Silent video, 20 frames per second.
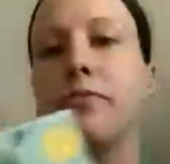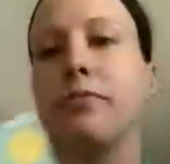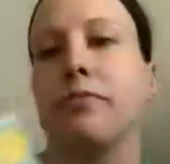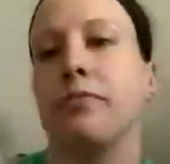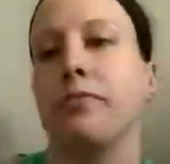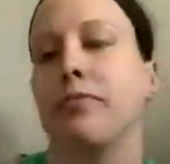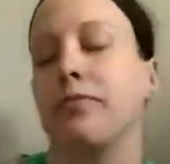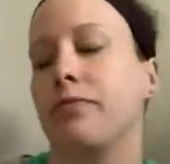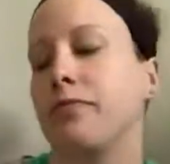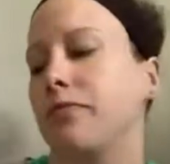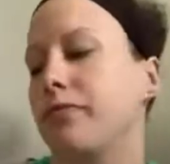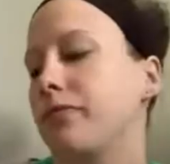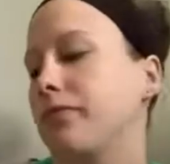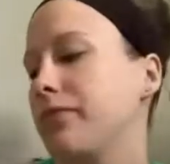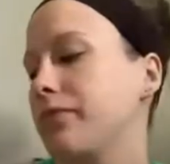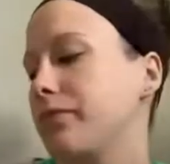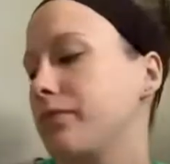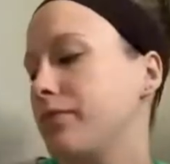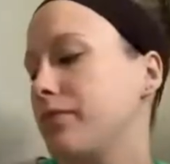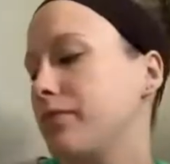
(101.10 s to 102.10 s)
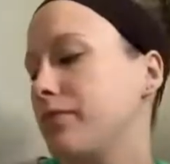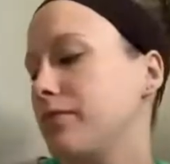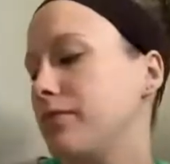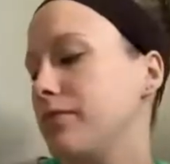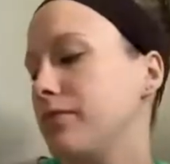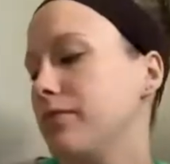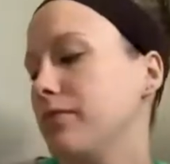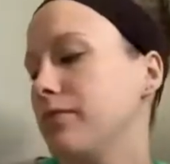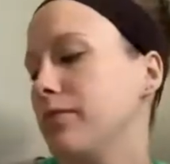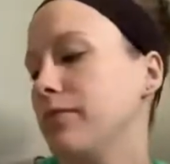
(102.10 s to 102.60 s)

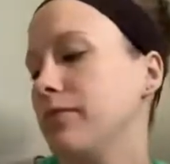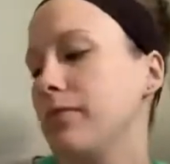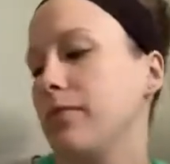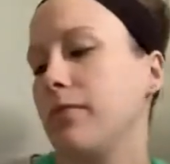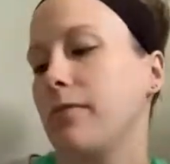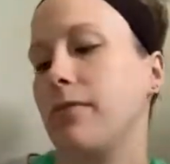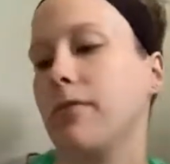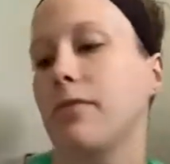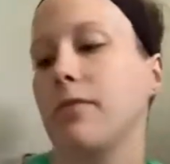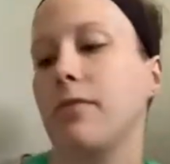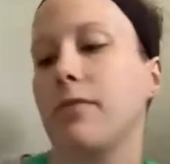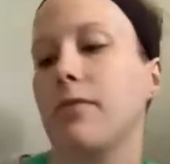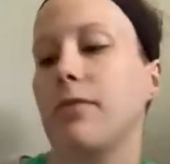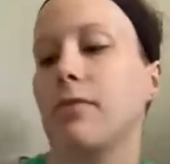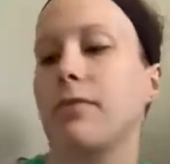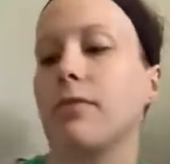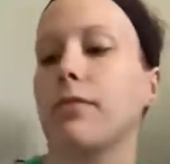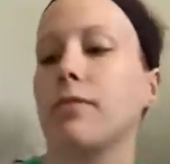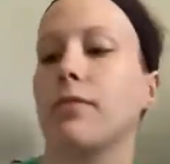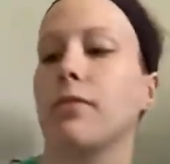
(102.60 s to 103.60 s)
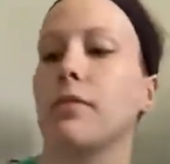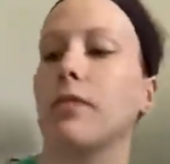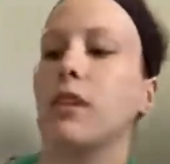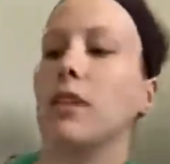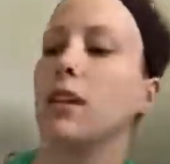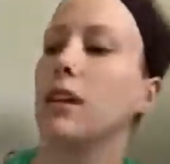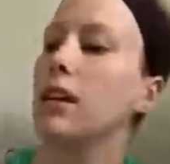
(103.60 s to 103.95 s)
Nobody speaks.